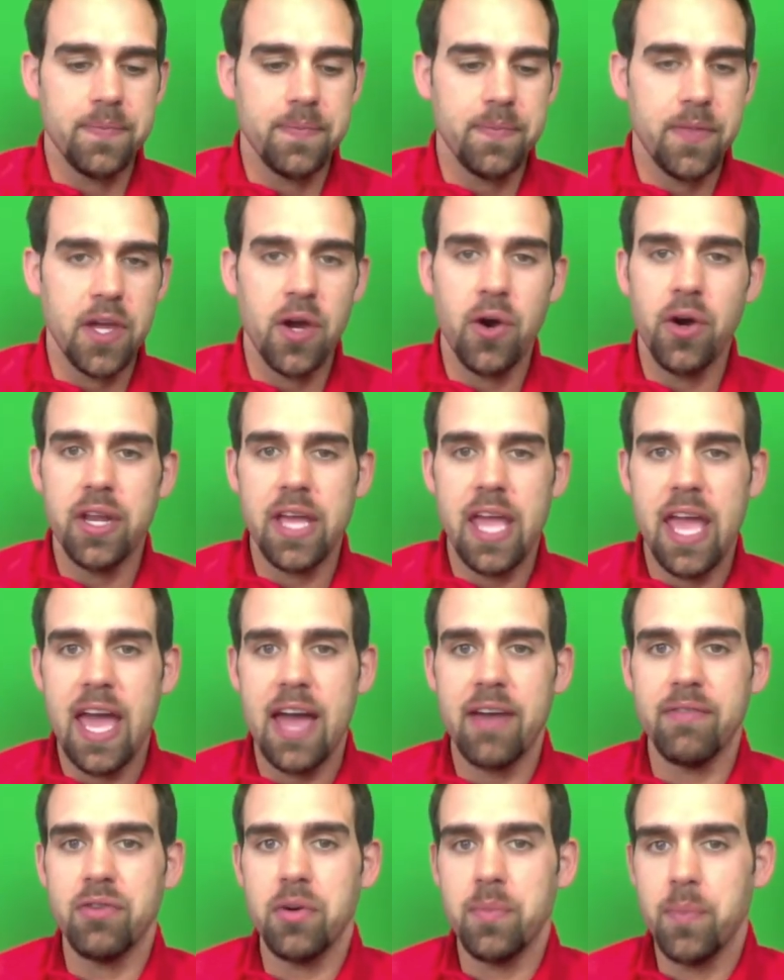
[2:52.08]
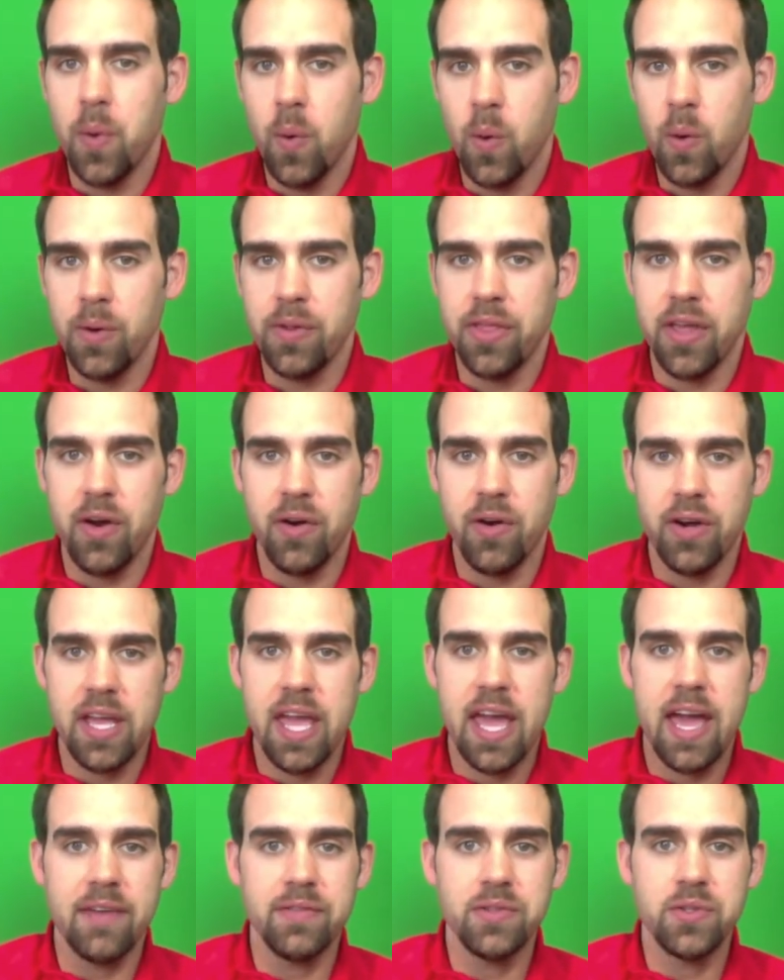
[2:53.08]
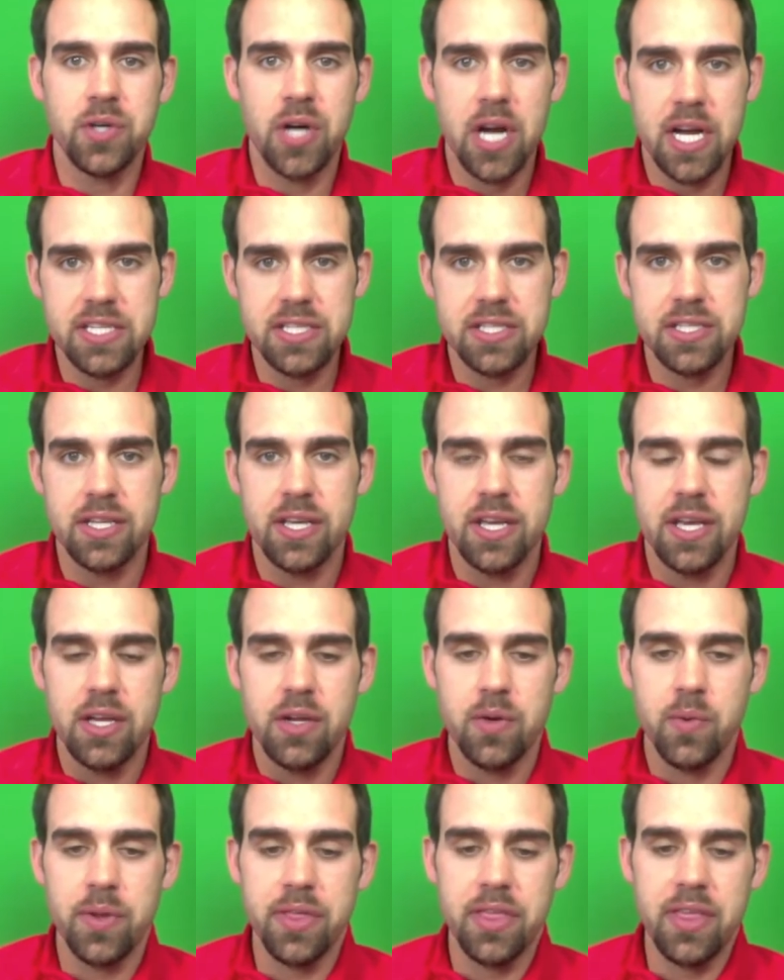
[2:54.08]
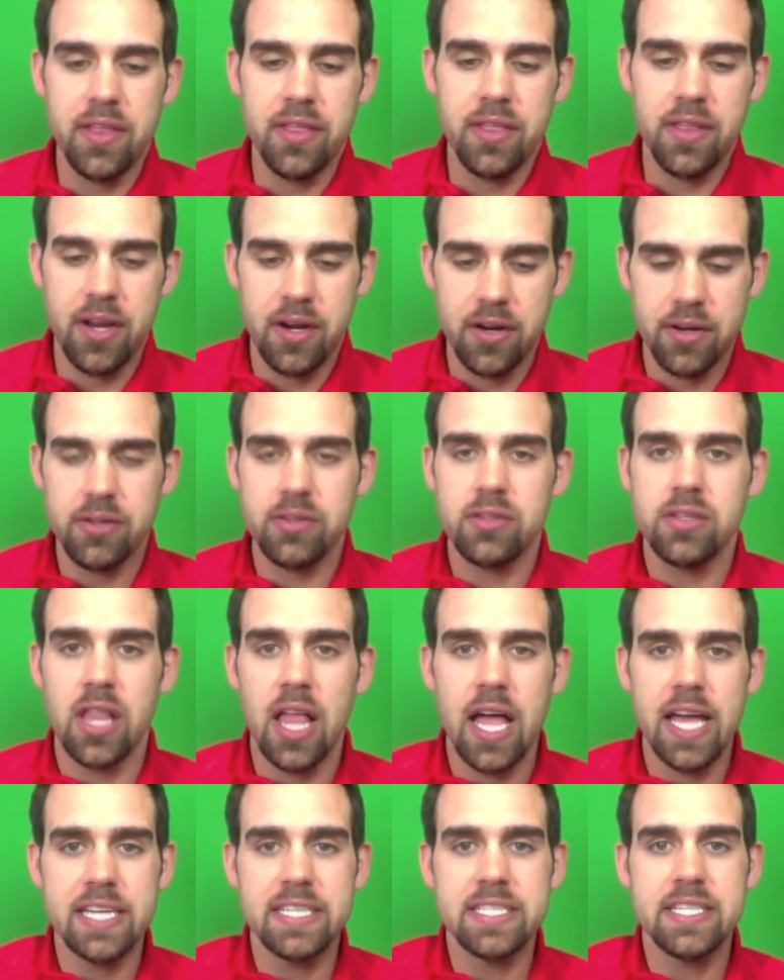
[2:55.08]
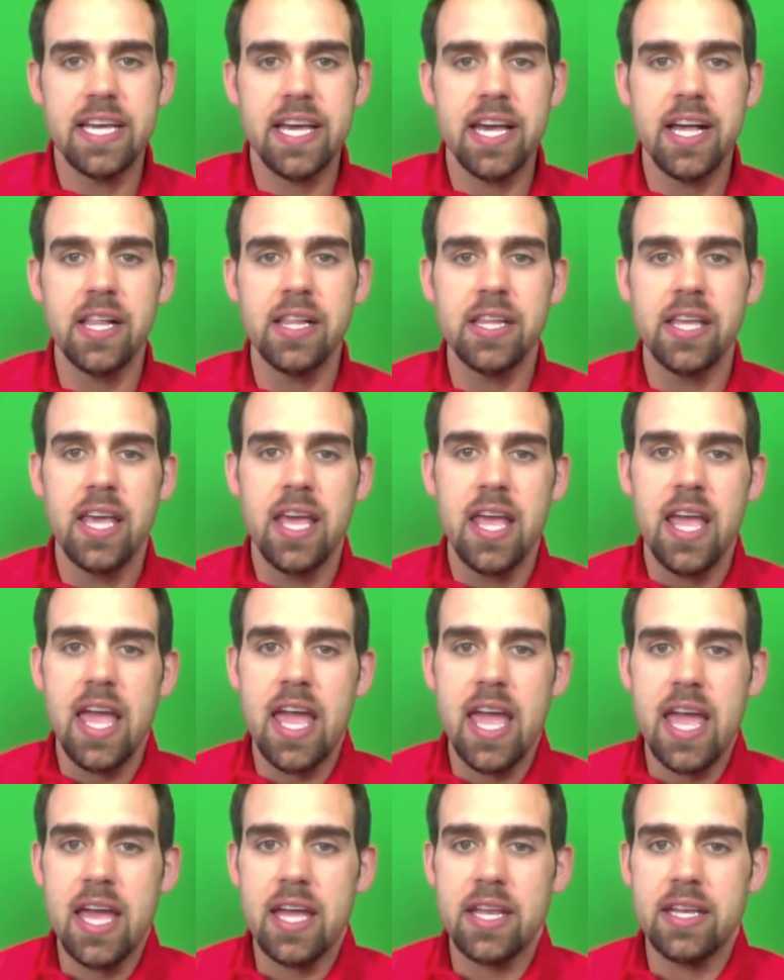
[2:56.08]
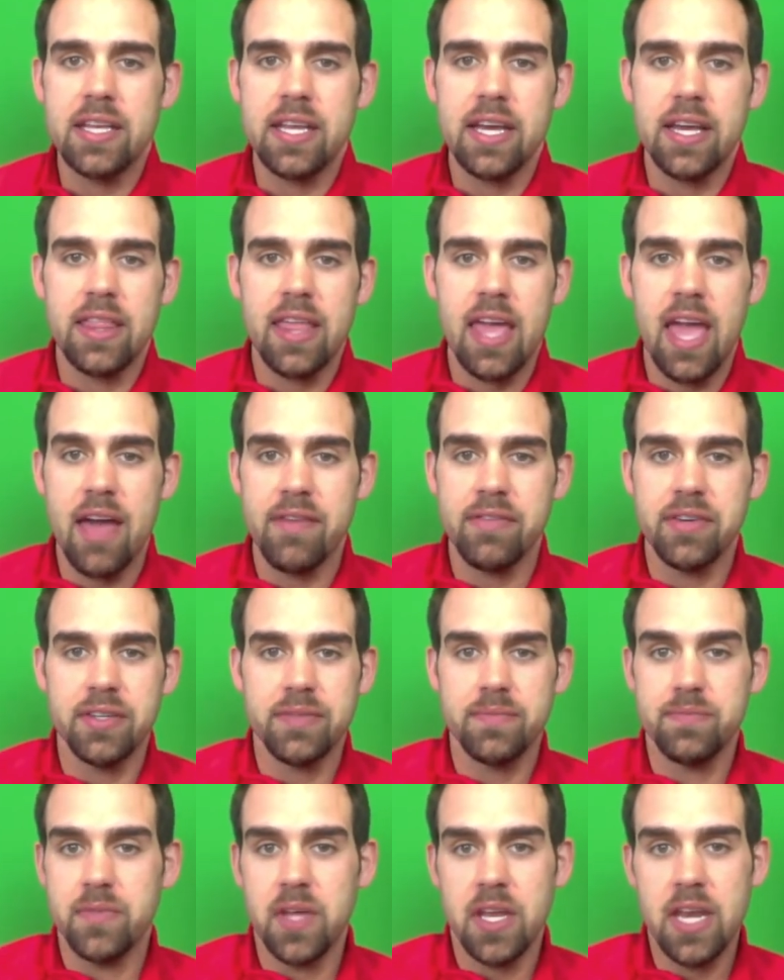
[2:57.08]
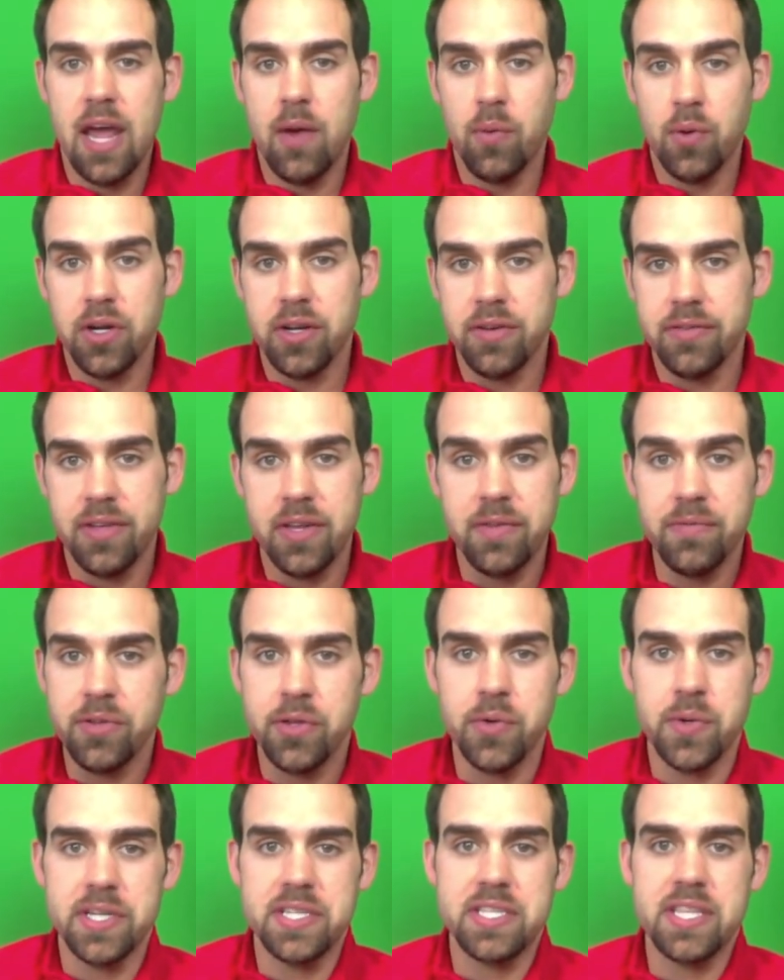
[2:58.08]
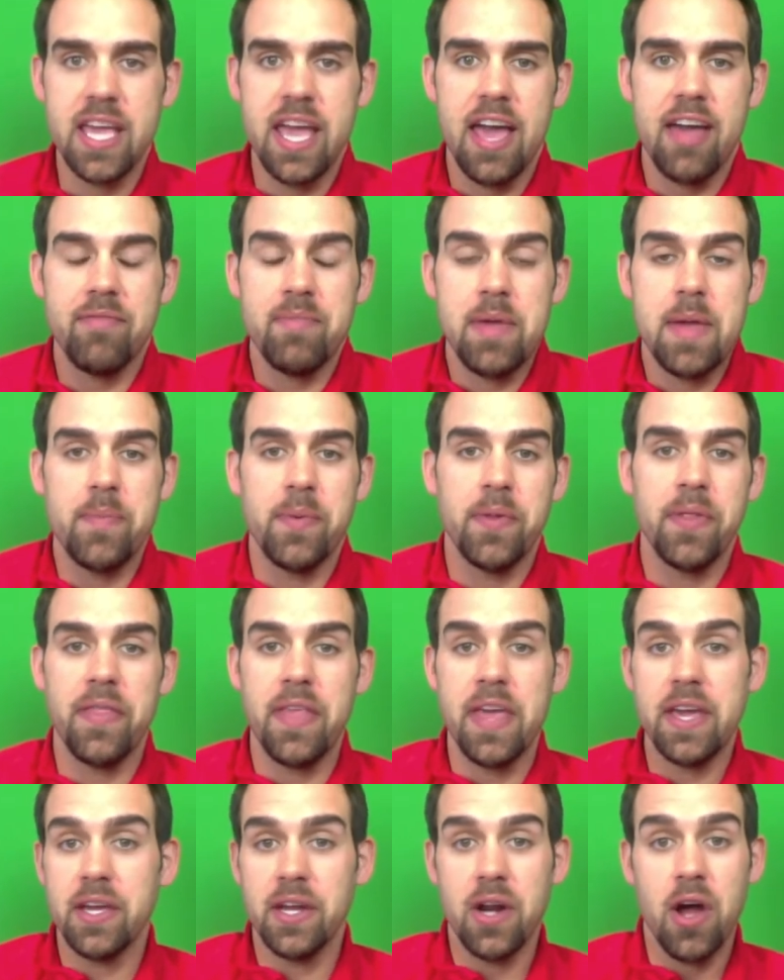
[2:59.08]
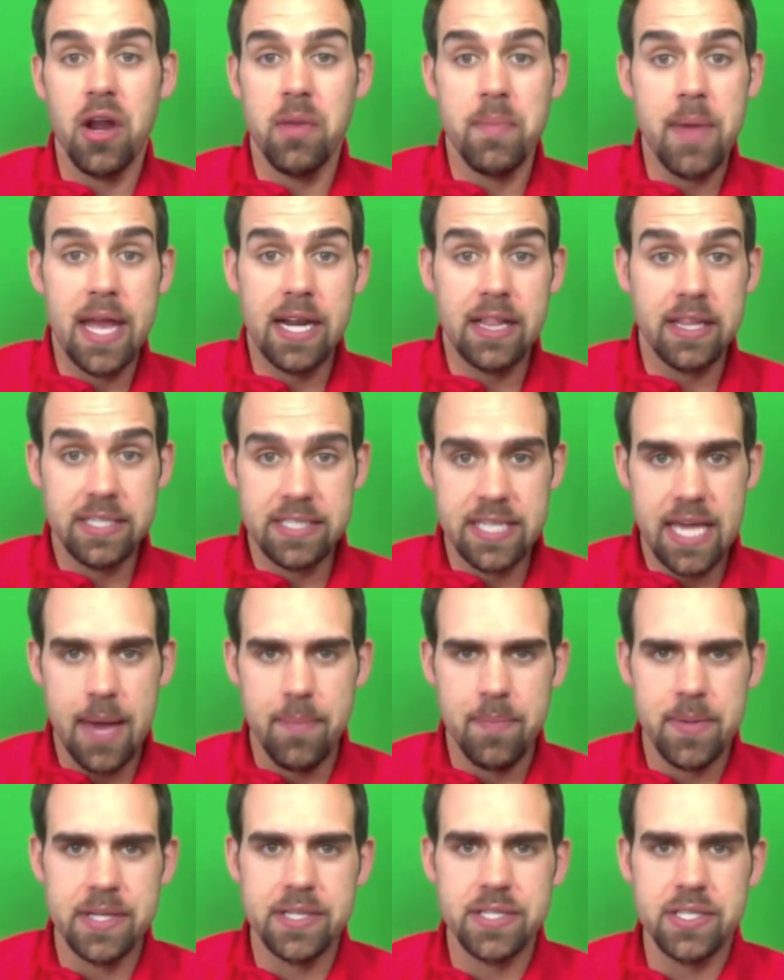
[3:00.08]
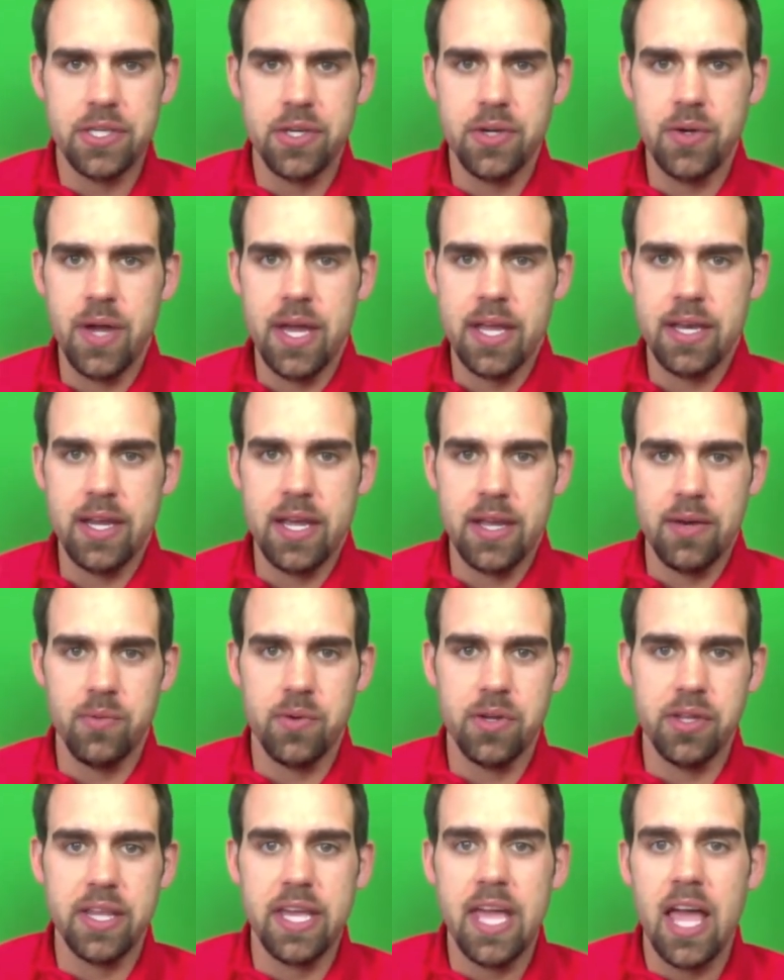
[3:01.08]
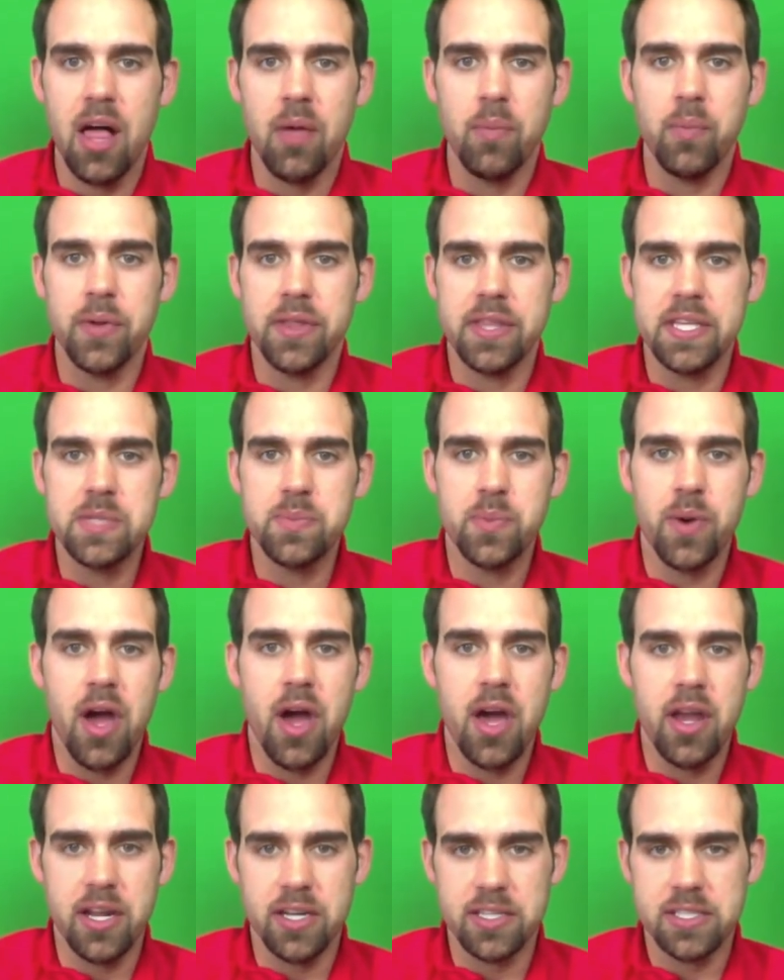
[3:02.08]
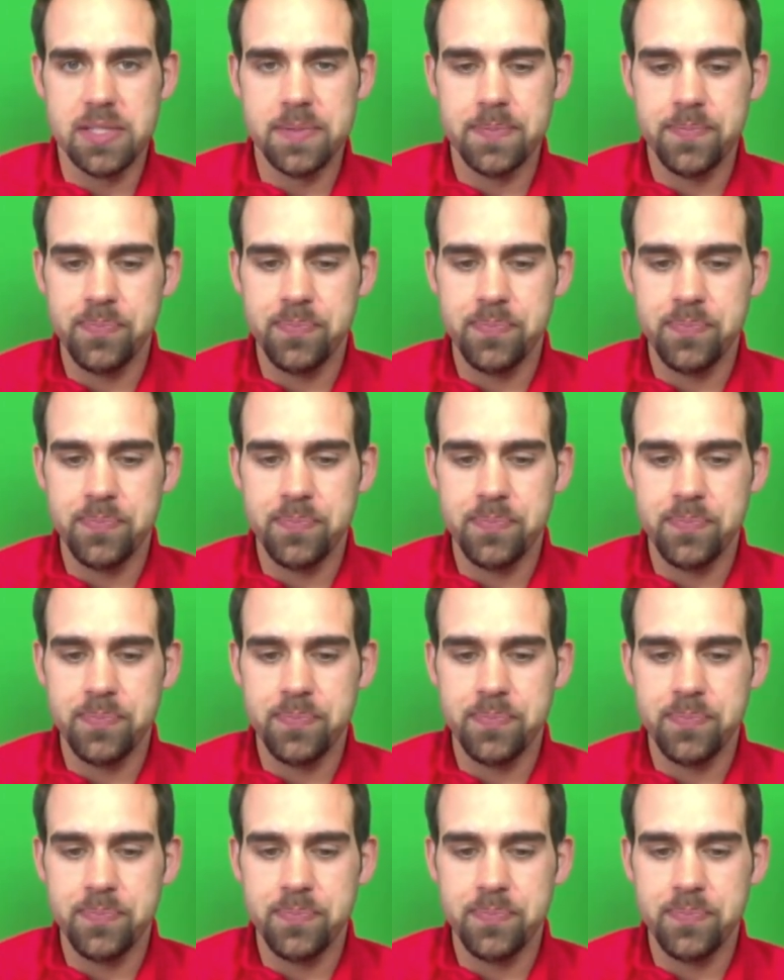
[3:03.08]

They already have rapport, they already have trust within their clientele, and they have a network of influence. They have people that they could automatically tap into and really help with these products.